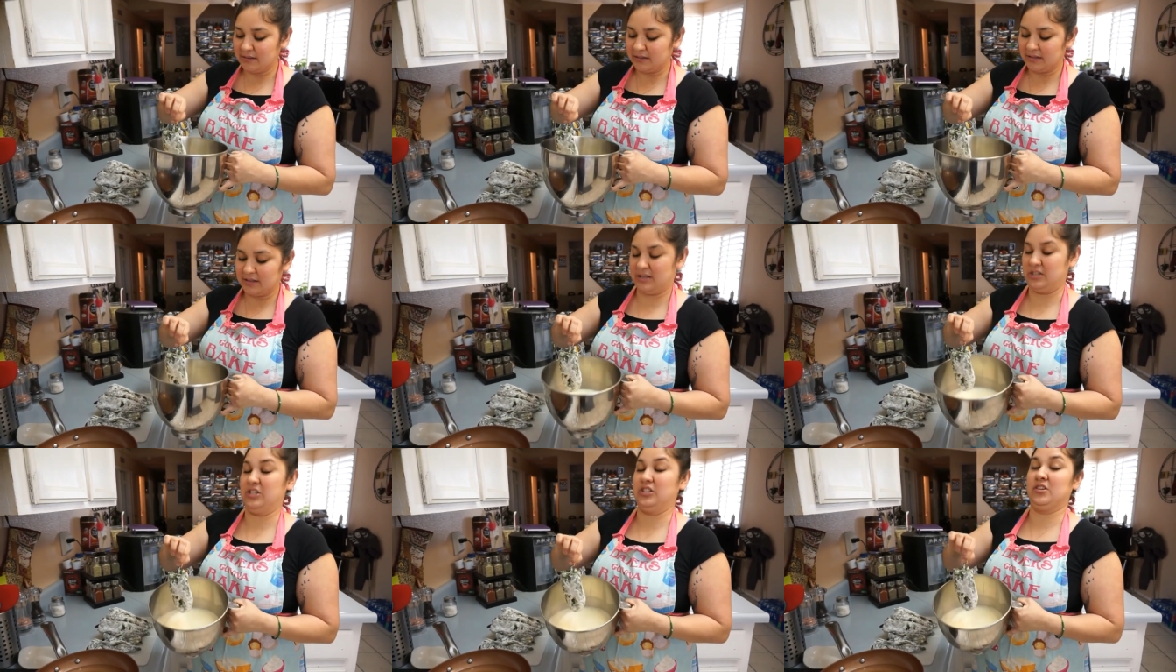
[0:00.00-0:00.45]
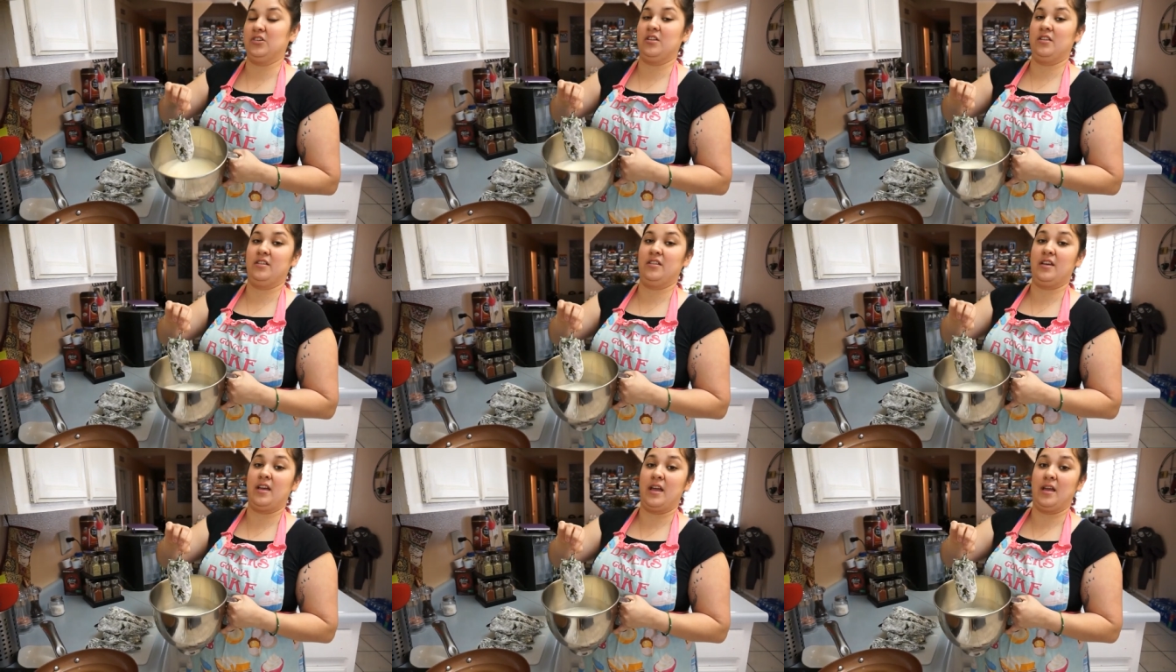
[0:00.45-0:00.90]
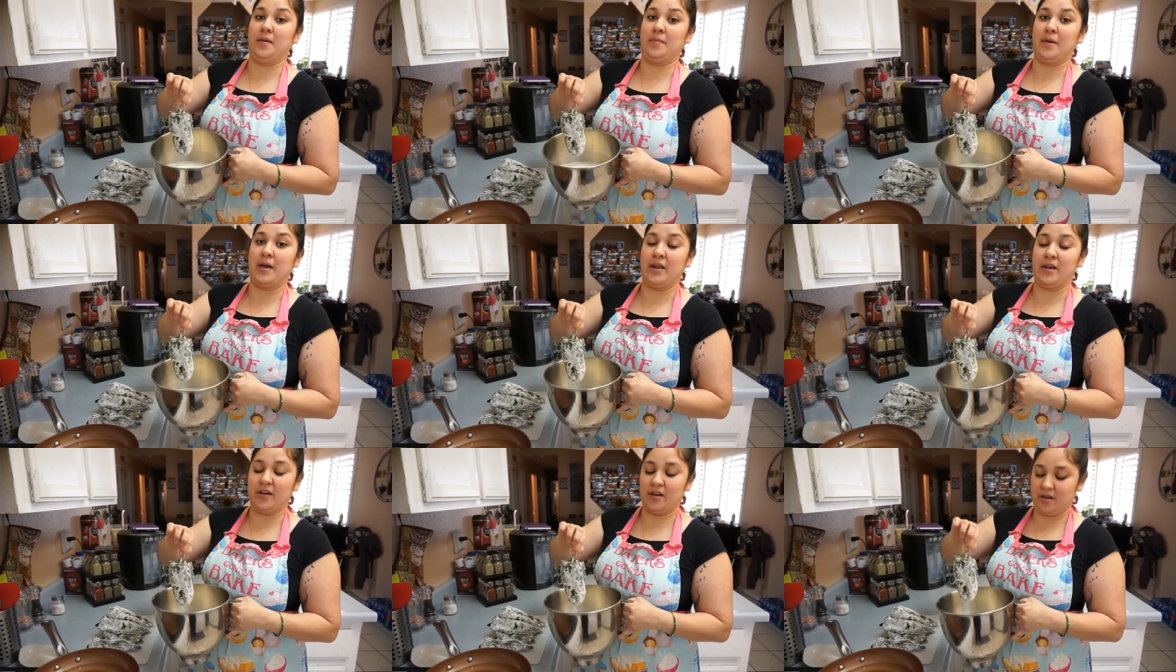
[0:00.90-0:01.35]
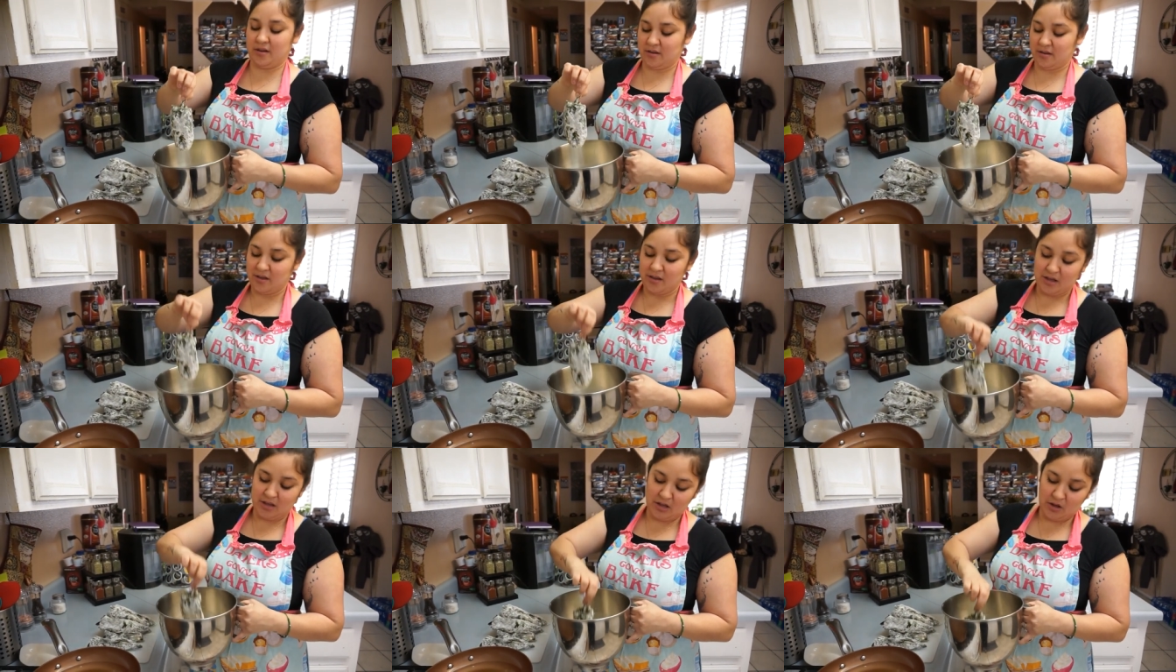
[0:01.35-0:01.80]
I just call it the egg batter.
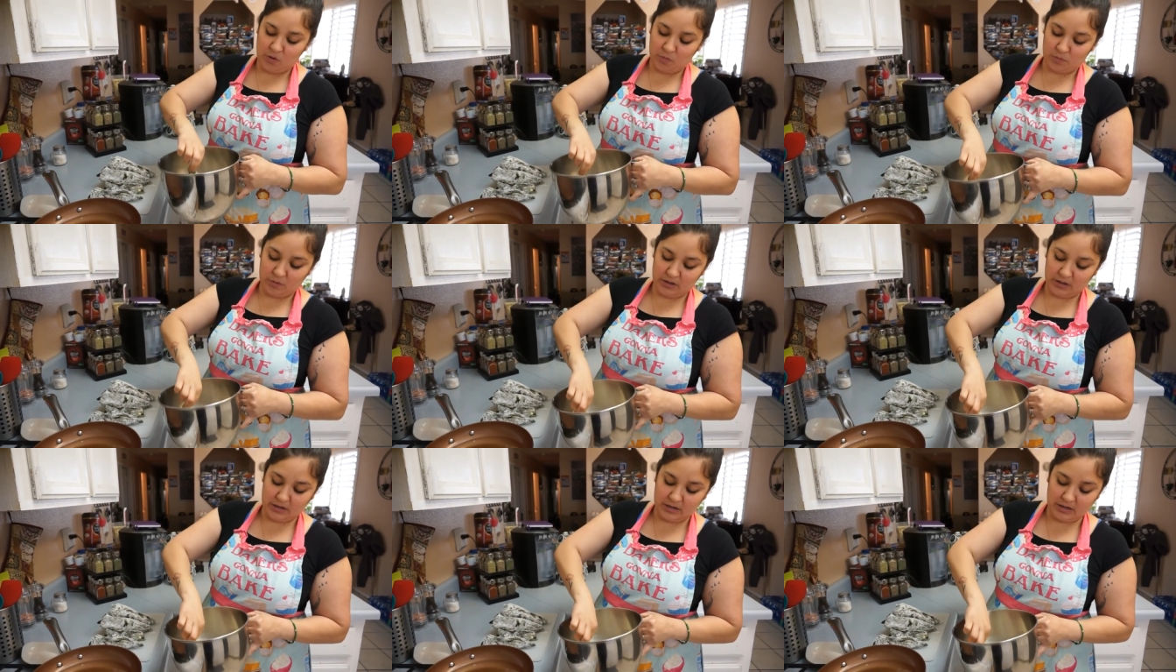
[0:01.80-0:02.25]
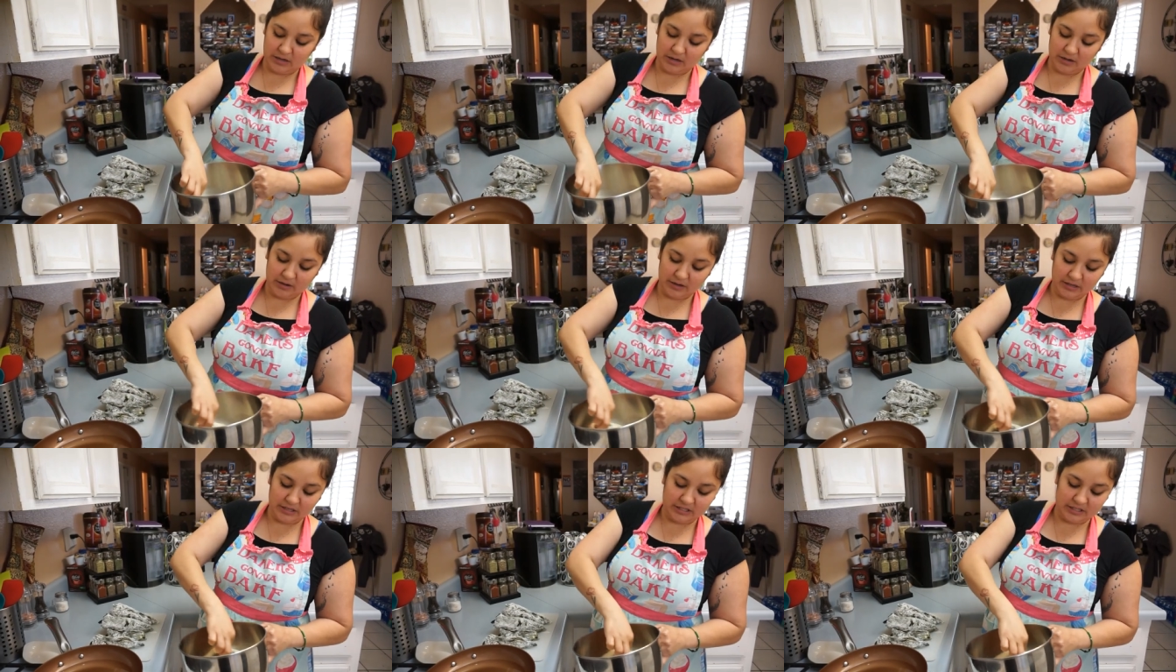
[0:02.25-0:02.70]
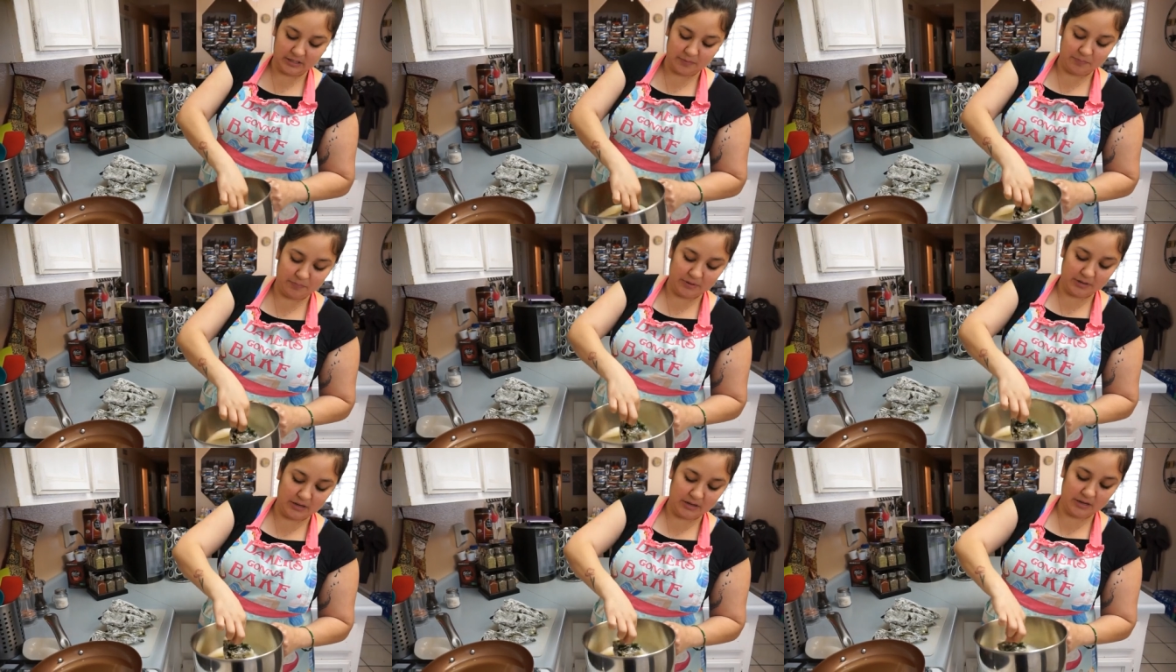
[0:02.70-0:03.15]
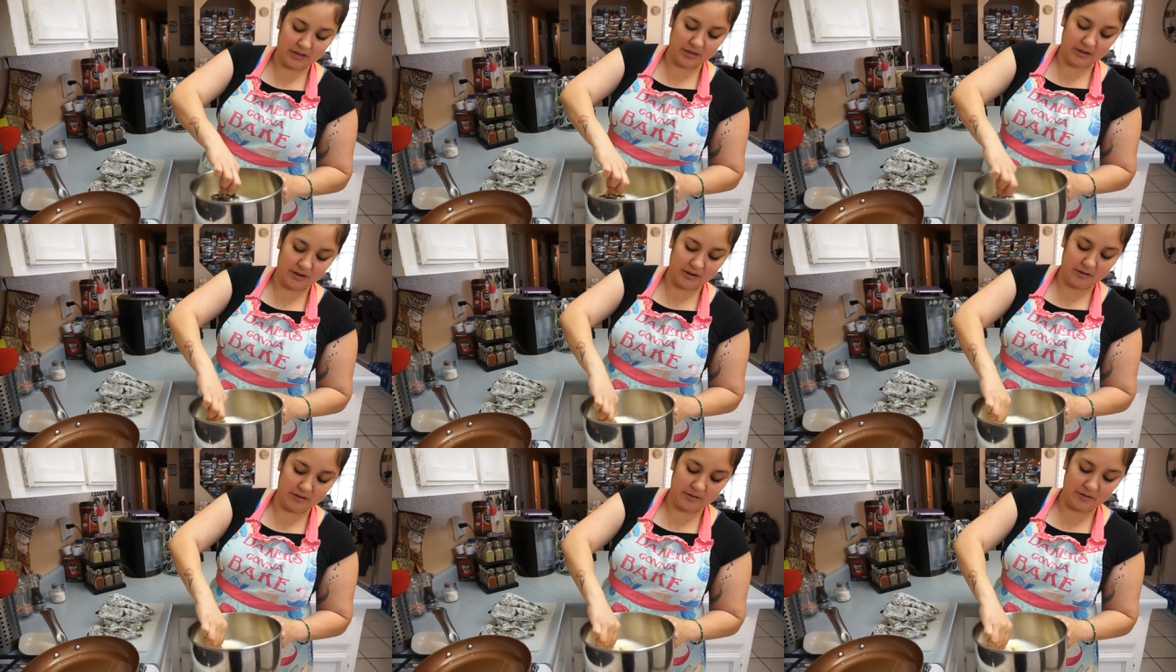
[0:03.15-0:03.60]
We're gonna literally dip it in
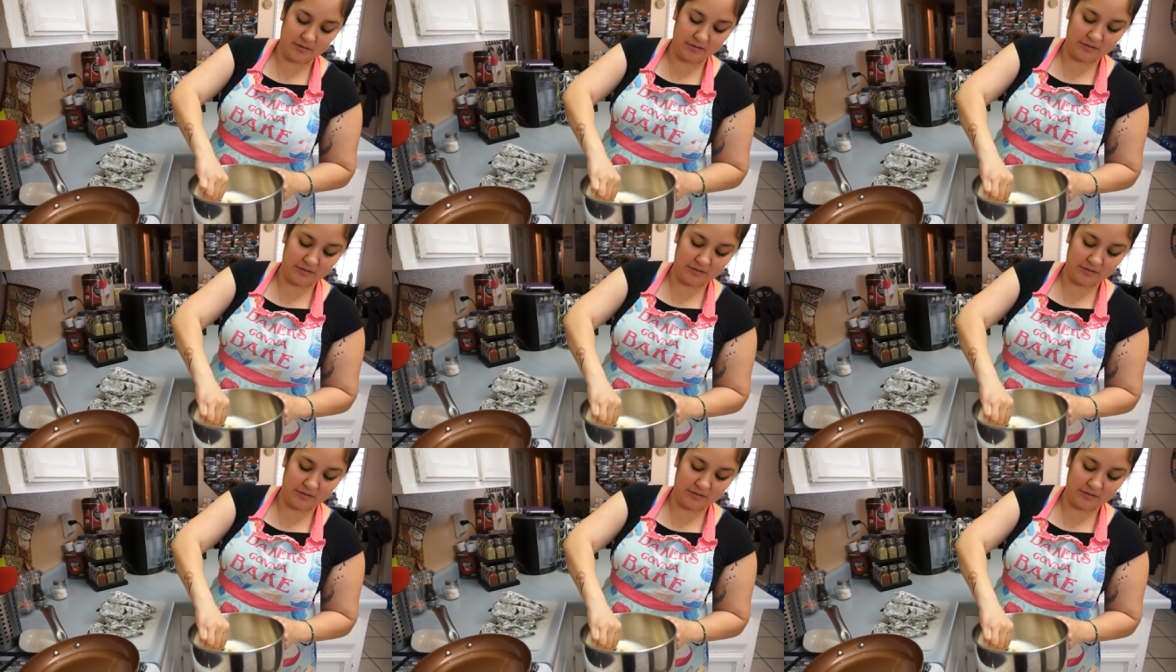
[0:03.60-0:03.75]
here.